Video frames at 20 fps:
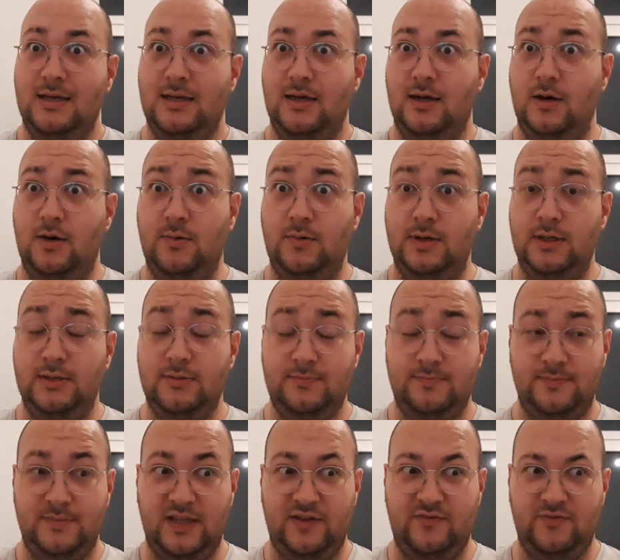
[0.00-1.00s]
Oh
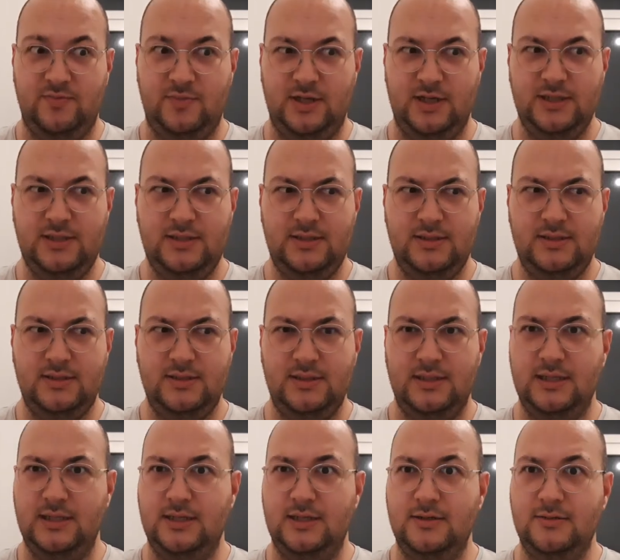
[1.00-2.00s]
well, never mind.
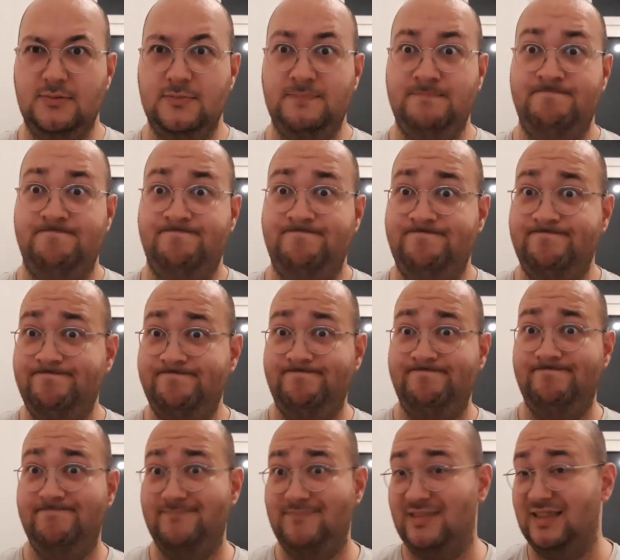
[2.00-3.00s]
You know,
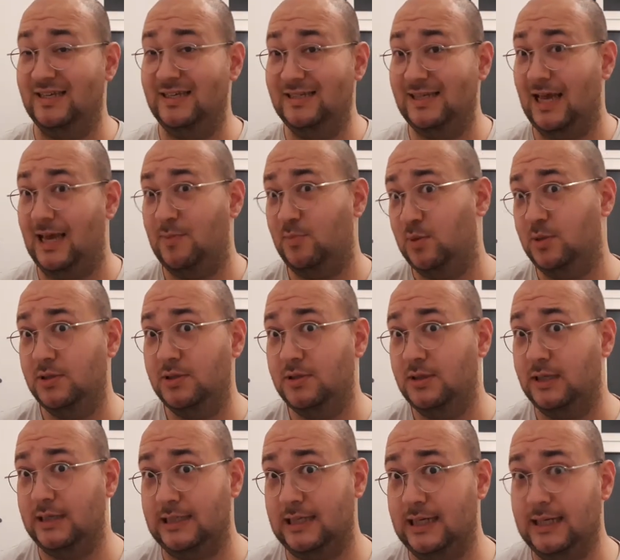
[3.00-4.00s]
things happen,
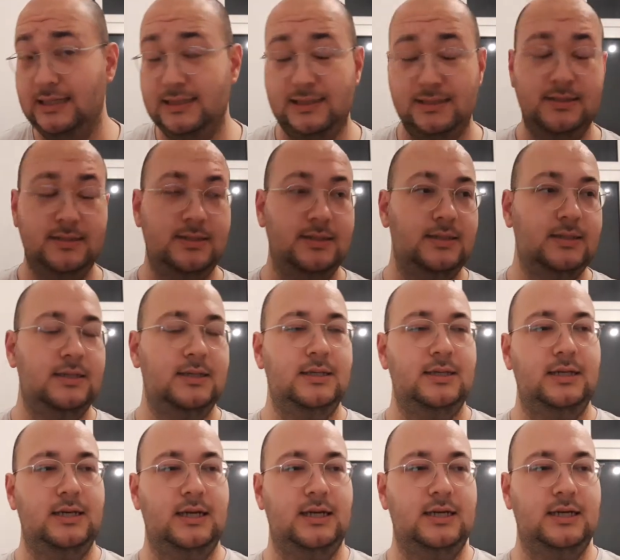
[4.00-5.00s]
I guess.
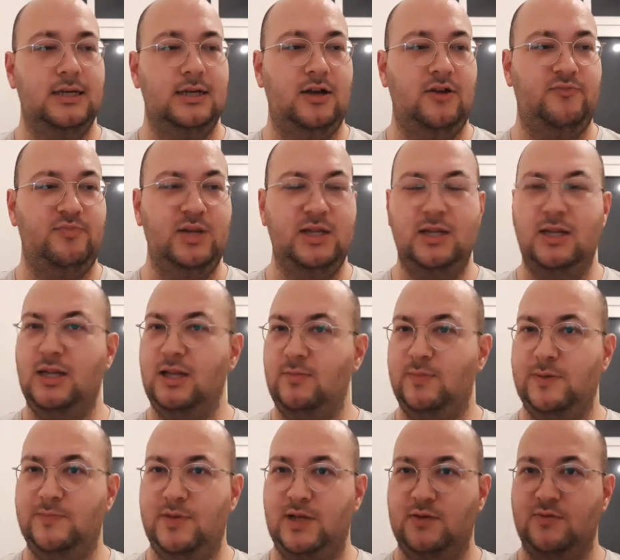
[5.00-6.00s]
Uh, I've been a little
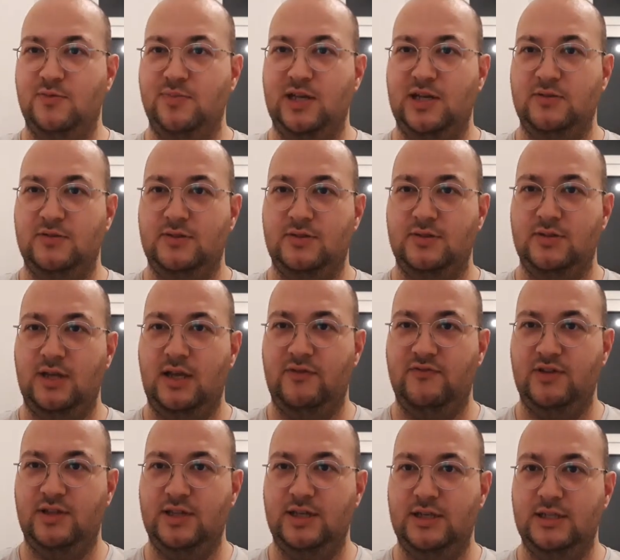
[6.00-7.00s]
bit better about
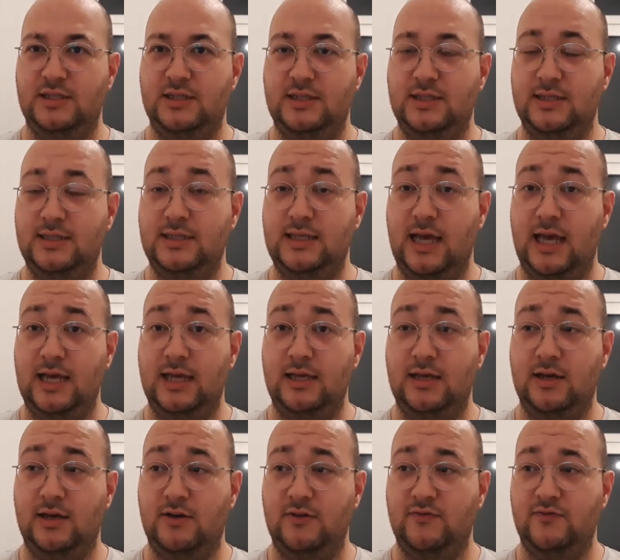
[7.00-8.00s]
everything
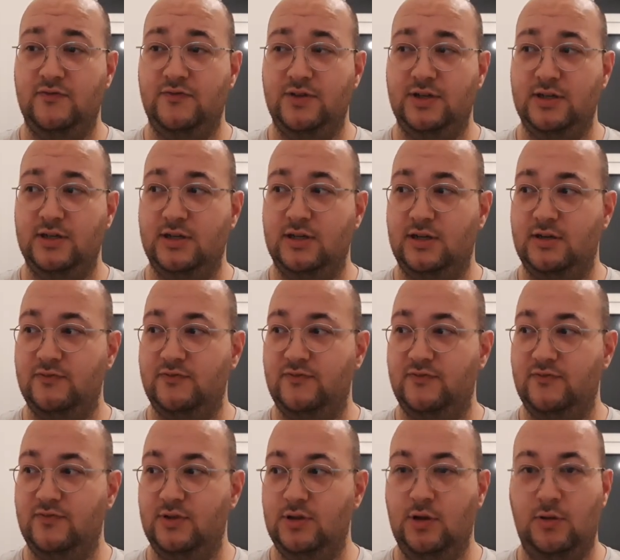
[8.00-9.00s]
today. I've uh,
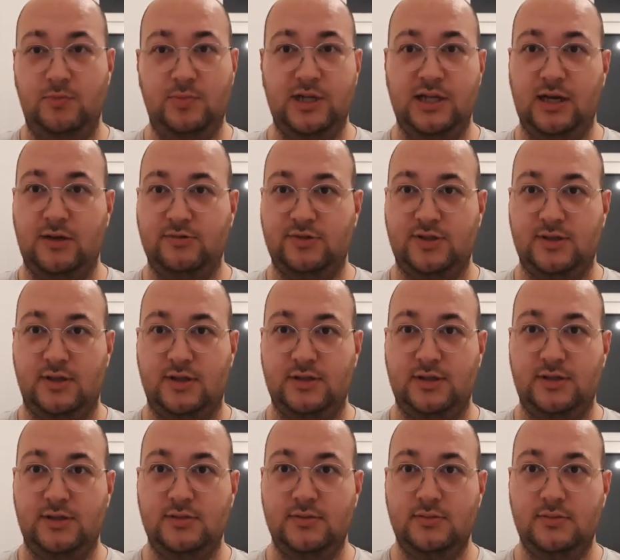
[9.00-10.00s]
I've not been
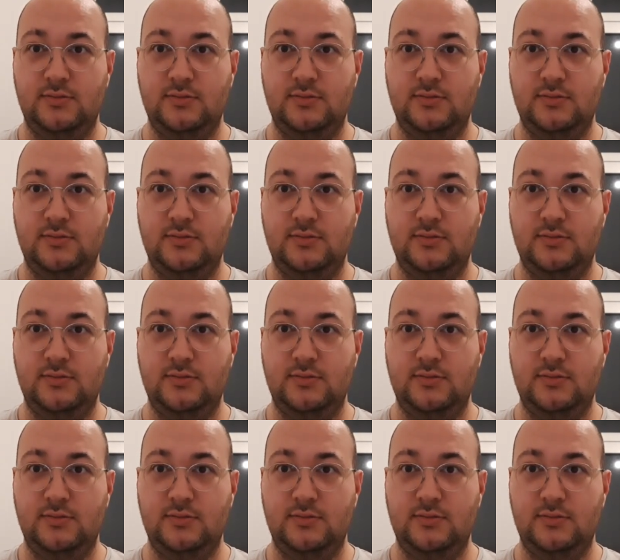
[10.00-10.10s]
outside